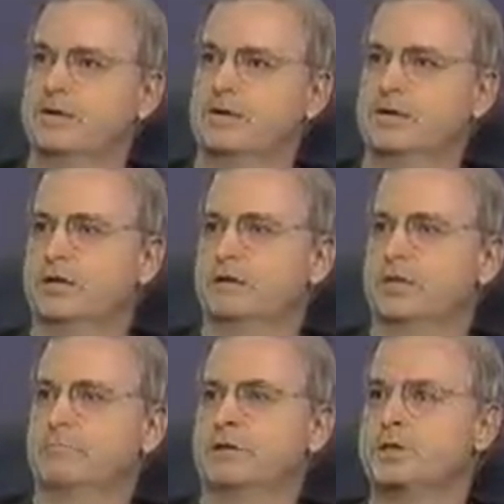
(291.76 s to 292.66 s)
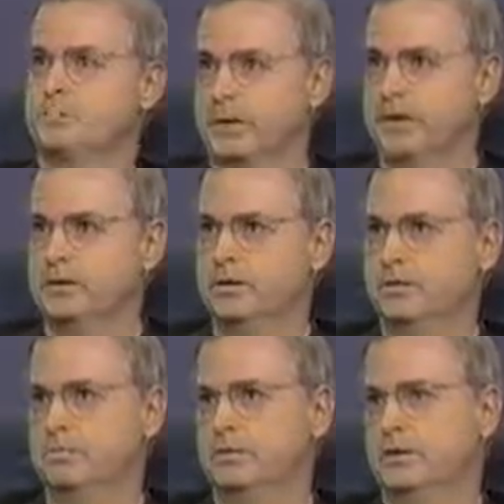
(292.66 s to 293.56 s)
and, and respect
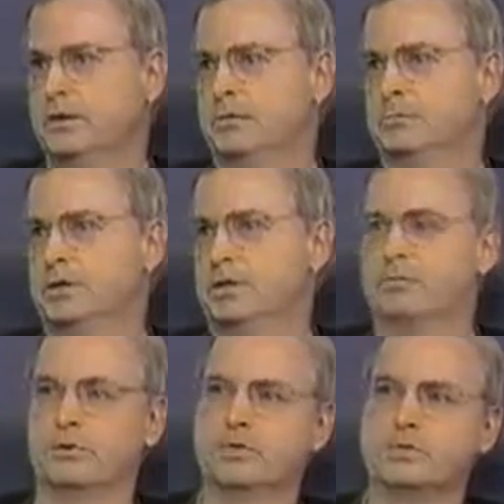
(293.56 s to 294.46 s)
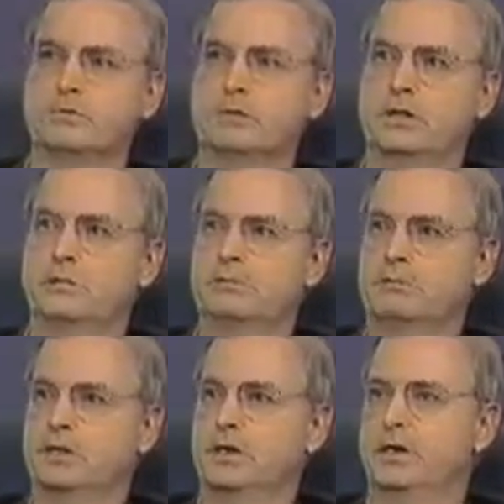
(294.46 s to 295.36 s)
them and be devoted to them
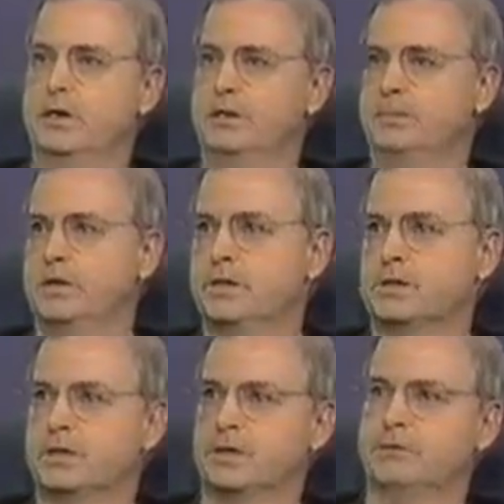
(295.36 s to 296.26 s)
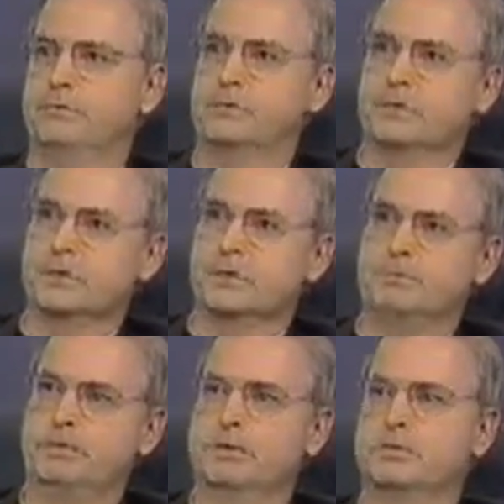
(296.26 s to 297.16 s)
and be concerned for their
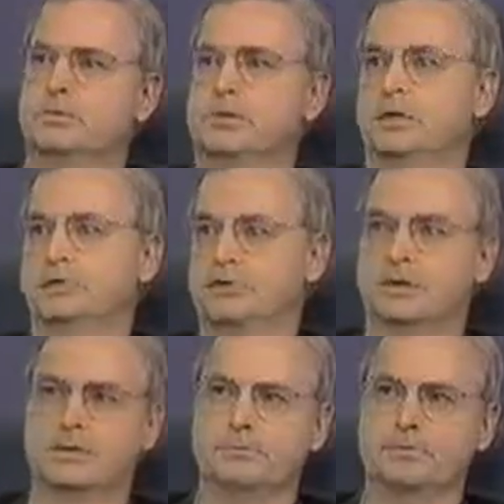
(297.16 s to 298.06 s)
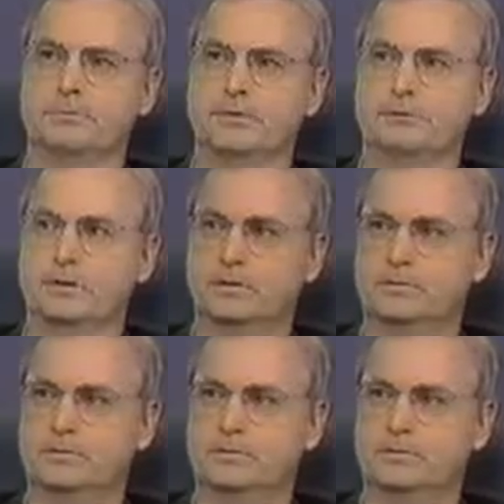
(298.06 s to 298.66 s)
spiritual and for their temporal welfare.